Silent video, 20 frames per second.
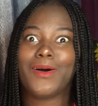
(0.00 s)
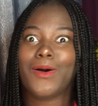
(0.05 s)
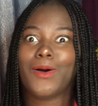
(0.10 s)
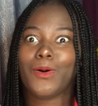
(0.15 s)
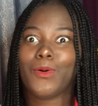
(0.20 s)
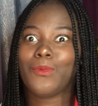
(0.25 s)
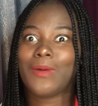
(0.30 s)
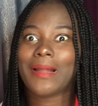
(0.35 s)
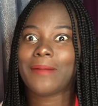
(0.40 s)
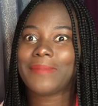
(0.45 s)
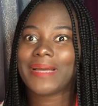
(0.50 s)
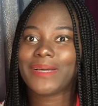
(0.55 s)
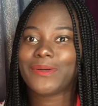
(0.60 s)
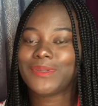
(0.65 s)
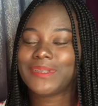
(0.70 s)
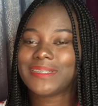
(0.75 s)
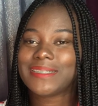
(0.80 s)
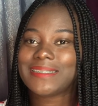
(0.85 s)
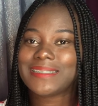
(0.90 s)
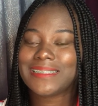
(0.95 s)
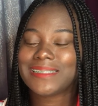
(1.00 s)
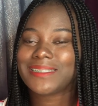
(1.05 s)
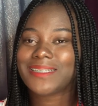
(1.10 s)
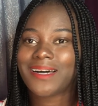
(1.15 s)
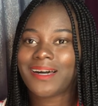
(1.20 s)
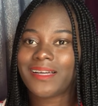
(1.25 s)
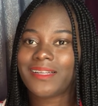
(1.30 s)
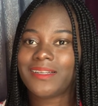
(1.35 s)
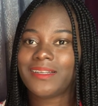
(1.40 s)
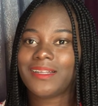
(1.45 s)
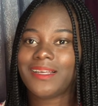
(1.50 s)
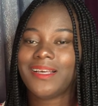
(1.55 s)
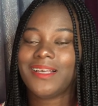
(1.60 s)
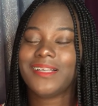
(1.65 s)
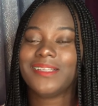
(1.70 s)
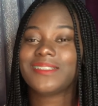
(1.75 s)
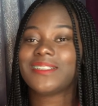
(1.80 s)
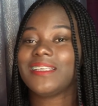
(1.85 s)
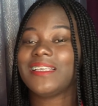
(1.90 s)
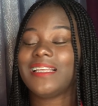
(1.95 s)
where am I going to sit on?
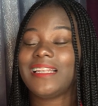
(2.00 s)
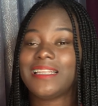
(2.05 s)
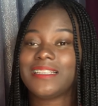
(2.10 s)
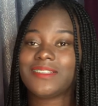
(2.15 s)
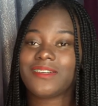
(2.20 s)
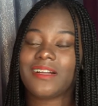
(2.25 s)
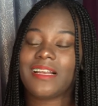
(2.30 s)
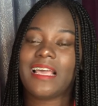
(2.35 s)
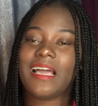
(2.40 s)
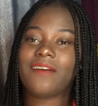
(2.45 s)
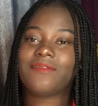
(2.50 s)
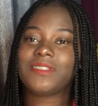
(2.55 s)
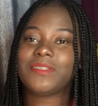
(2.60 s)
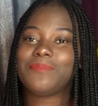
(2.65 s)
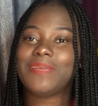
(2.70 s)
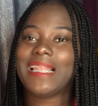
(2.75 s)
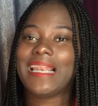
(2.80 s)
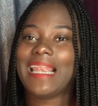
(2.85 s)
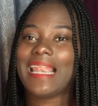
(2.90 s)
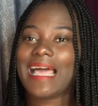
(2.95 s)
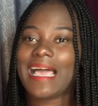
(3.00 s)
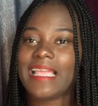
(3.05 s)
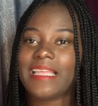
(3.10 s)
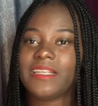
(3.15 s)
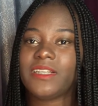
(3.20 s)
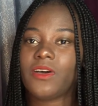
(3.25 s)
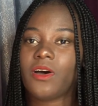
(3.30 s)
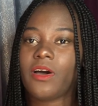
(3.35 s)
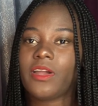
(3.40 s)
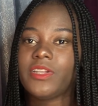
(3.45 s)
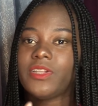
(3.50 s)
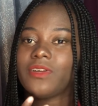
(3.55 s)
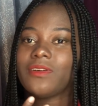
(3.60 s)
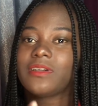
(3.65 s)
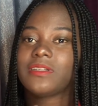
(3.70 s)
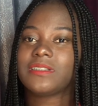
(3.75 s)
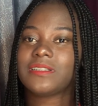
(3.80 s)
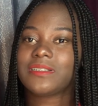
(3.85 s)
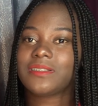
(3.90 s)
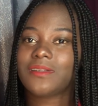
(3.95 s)
So you literally have to be lying on your
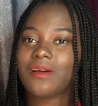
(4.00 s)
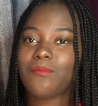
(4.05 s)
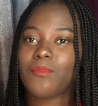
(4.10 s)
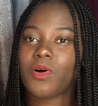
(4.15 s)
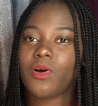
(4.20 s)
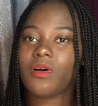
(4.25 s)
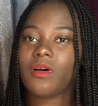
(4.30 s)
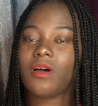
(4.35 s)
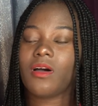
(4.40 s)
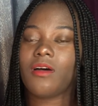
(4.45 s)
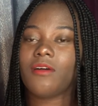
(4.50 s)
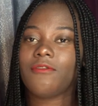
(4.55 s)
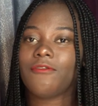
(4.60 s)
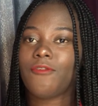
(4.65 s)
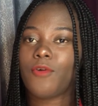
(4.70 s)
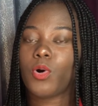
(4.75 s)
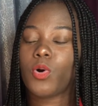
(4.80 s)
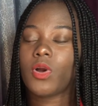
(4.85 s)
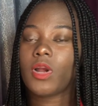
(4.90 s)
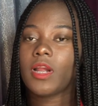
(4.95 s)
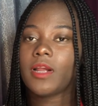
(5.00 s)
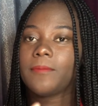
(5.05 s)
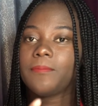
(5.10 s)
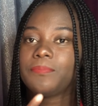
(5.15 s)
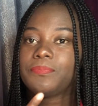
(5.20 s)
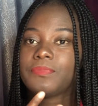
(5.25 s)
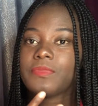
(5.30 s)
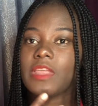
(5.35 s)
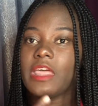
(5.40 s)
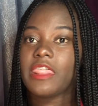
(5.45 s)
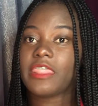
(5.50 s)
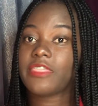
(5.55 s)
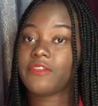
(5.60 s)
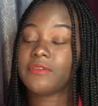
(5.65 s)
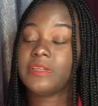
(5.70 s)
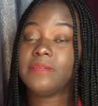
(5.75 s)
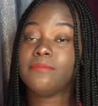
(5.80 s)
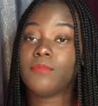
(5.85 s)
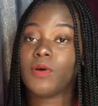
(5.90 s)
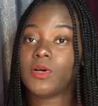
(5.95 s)
stomach for
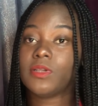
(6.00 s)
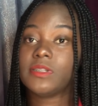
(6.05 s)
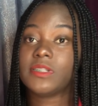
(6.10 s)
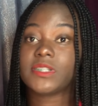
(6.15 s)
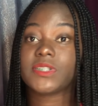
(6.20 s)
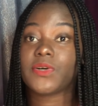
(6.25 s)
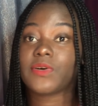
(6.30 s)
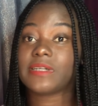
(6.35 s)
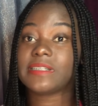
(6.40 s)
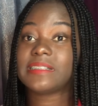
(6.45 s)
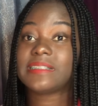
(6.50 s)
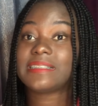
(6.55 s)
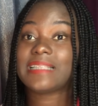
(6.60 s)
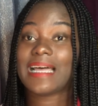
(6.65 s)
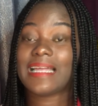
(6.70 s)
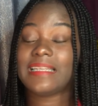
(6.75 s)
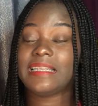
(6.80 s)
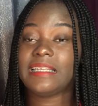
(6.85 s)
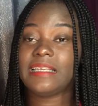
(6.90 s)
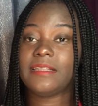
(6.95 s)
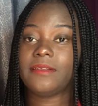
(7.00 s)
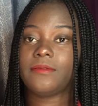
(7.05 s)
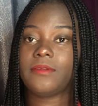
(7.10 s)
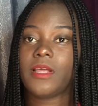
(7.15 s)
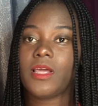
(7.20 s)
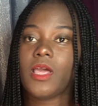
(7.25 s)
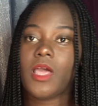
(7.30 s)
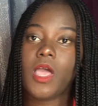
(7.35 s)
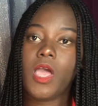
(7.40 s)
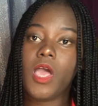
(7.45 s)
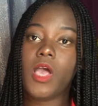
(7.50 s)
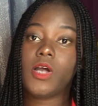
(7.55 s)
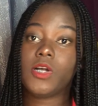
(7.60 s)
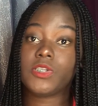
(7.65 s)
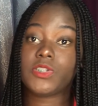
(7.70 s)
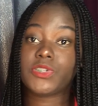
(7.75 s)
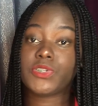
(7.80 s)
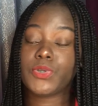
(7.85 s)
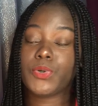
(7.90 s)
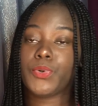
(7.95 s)
3 months or standing.
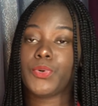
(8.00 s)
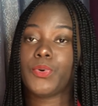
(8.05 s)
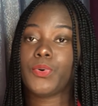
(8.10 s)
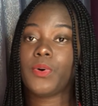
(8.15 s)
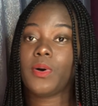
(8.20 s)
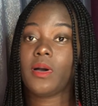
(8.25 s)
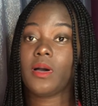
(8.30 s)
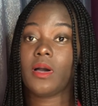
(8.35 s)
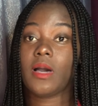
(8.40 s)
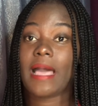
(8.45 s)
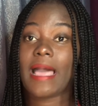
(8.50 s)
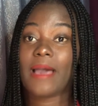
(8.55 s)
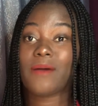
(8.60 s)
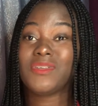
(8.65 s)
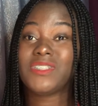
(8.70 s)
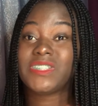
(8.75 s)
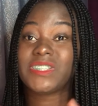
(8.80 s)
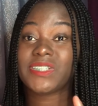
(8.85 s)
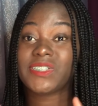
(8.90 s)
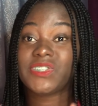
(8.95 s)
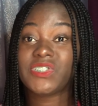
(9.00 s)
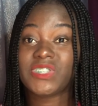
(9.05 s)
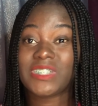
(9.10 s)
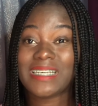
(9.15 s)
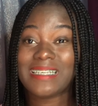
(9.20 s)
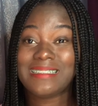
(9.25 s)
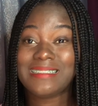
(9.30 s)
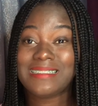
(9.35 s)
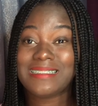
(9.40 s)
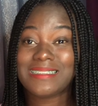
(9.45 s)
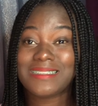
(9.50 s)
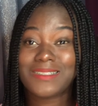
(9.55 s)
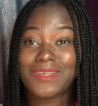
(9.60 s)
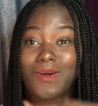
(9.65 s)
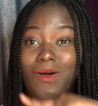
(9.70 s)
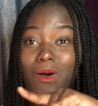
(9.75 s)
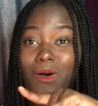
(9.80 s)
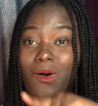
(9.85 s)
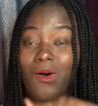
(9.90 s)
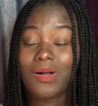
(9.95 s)
So I would suggest
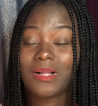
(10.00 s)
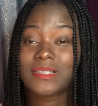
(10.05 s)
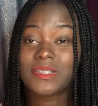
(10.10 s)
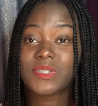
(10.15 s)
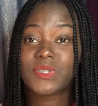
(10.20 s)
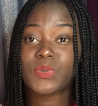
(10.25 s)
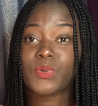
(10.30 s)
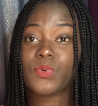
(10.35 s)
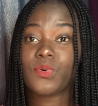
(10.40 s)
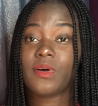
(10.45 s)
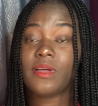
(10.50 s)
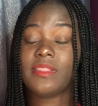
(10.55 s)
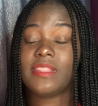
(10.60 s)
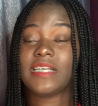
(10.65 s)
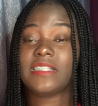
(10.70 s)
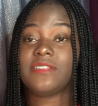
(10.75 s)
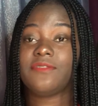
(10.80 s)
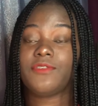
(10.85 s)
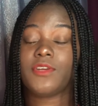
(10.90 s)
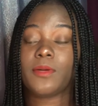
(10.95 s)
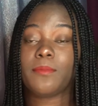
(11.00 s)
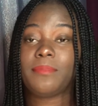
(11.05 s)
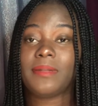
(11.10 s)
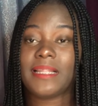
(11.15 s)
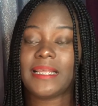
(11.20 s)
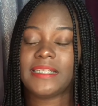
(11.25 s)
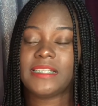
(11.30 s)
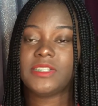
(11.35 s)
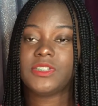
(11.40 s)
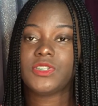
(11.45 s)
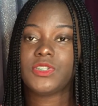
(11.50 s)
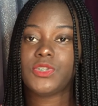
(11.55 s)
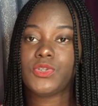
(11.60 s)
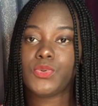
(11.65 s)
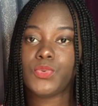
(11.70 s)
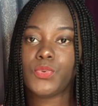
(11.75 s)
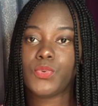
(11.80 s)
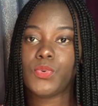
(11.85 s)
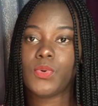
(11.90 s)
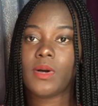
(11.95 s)
also that if you're planning to
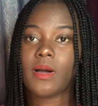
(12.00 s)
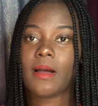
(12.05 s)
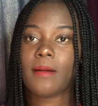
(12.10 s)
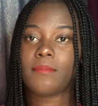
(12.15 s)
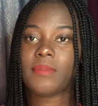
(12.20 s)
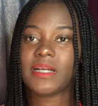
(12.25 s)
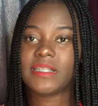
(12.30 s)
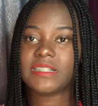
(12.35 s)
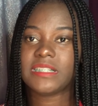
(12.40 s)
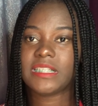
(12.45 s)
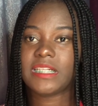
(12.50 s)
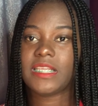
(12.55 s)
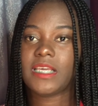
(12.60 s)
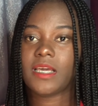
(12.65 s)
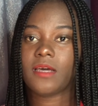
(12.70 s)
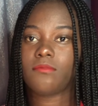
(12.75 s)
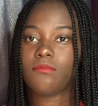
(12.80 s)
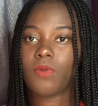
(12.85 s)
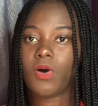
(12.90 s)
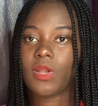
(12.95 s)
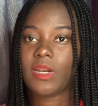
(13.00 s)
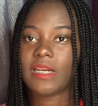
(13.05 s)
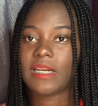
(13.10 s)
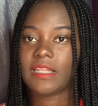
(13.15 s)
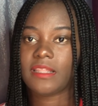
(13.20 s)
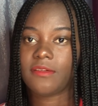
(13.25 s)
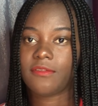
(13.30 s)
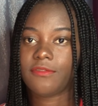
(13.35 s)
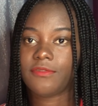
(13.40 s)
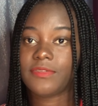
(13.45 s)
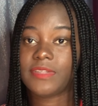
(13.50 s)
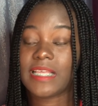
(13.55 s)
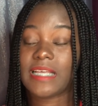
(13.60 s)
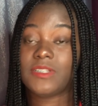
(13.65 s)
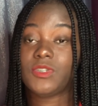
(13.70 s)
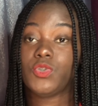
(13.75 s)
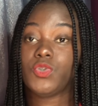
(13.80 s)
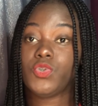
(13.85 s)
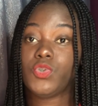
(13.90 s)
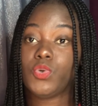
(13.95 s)
do a Brazilian butt lift, that
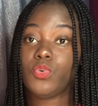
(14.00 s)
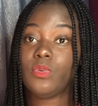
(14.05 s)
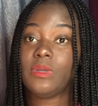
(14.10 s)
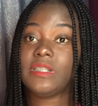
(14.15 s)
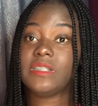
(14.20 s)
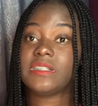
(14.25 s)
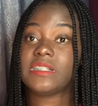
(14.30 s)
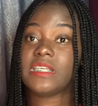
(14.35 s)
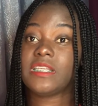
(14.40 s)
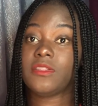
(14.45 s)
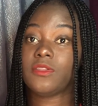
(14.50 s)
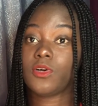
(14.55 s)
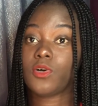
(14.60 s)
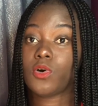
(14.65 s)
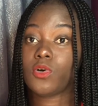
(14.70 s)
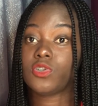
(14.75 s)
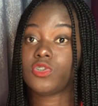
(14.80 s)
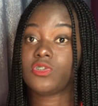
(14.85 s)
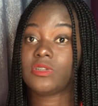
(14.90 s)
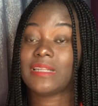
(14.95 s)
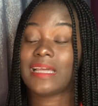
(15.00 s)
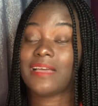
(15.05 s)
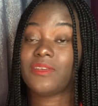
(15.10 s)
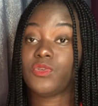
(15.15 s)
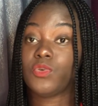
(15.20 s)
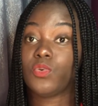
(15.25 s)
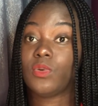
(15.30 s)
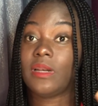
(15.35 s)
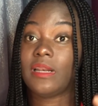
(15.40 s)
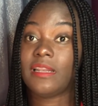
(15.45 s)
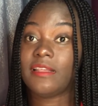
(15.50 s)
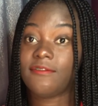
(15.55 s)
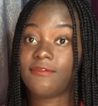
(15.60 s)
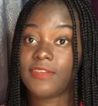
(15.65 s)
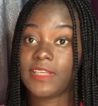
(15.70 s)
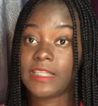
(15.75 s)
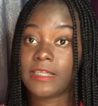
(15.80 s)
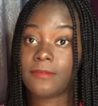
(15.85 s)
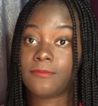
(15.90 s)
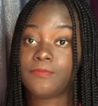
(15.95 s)
you do it in the country that you live
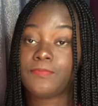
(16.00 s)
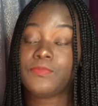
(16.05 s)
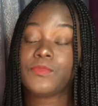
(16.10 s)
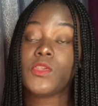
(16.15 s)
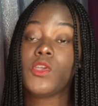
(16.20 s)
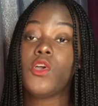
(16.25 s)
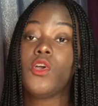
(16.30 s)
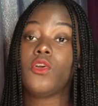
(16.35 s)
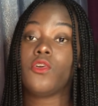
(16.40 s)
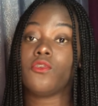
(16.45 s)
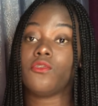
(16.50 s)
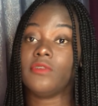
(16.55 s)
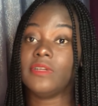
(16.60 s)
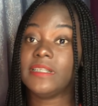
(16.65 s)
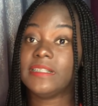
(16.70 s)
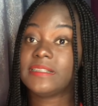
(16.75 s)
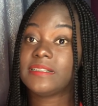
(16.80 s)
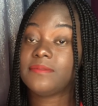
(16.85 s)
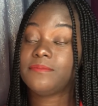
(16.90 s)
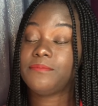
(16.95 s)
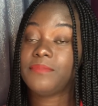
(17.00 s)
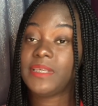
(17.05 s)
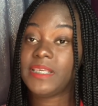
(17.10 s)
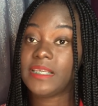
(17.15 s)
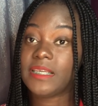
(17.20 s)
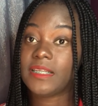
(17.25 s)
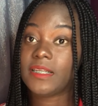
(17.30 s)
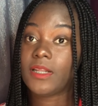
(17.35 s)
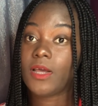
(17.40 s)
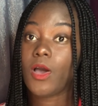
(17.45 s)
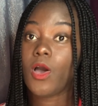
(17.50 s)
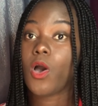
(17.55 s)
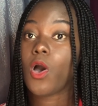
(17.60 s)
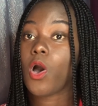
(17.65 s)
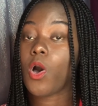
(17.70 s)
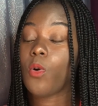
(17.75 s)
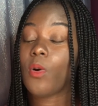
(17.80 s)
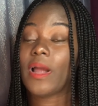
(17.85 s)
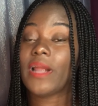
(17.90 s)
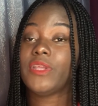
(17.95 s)
in. Reason being,
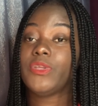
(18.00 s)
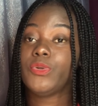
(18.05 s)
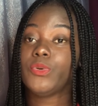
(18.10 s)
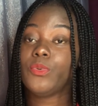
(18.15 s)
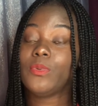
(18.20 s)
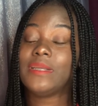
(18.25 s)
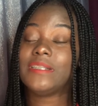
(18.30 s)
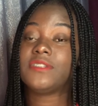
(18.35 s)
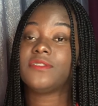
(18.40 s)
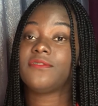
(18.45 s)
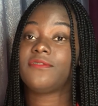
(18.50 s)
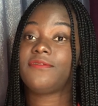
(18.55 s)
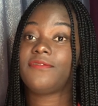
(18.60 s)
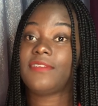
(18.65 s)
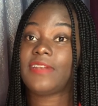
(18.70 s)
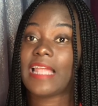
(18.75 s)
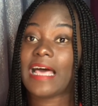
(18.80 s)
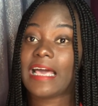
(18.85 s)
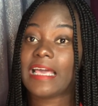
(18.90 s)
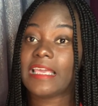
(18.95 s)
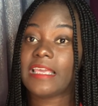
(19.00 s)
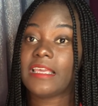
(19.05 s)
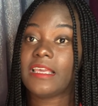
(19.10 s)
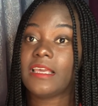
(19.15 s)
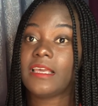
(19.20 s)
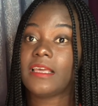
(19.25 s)
how are you going to fly